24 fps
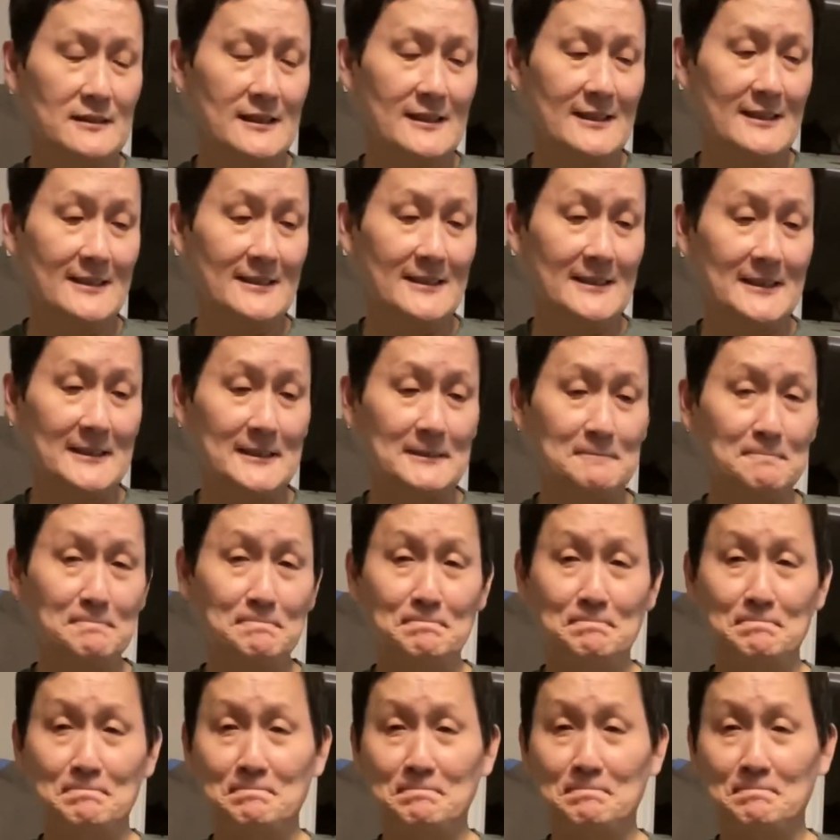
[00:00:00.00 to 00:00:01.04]
and um,
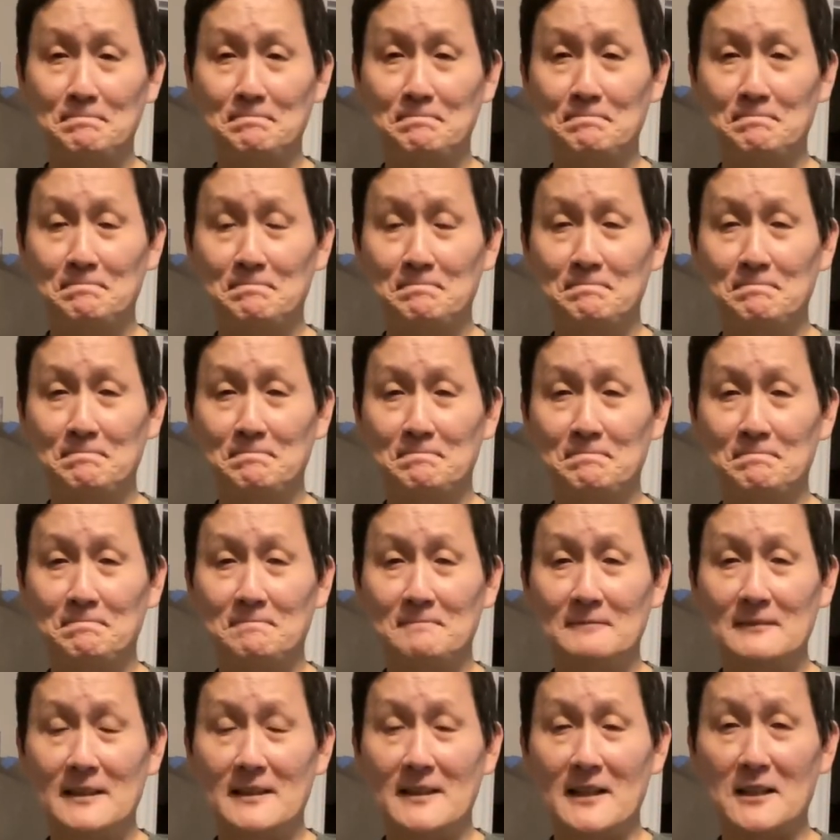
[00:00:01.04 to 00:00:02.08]

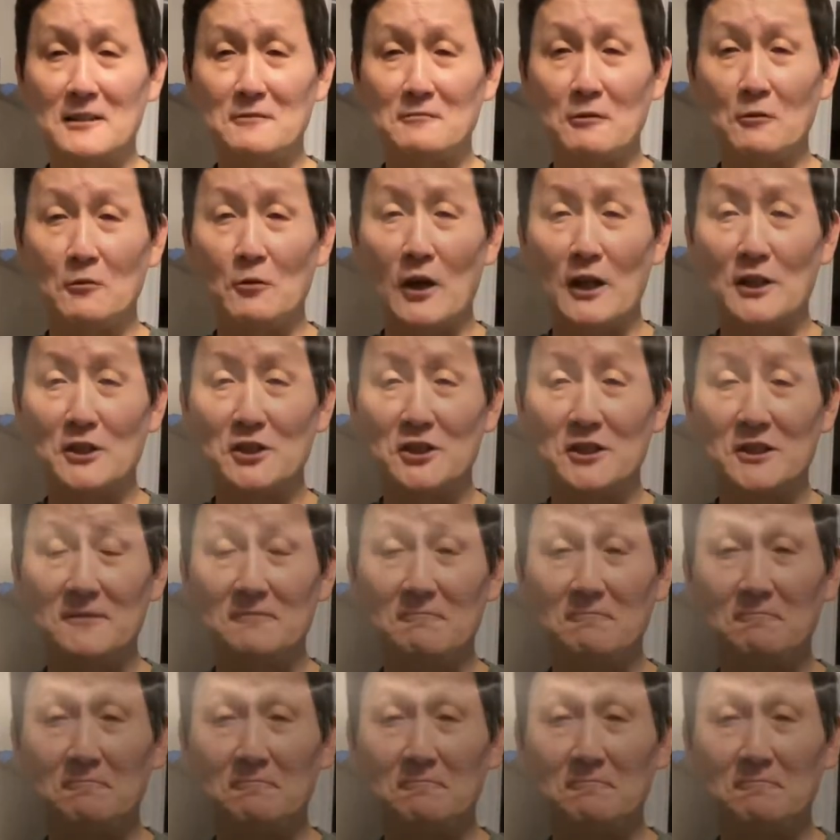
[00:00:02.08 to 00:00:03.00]
thanks for watching.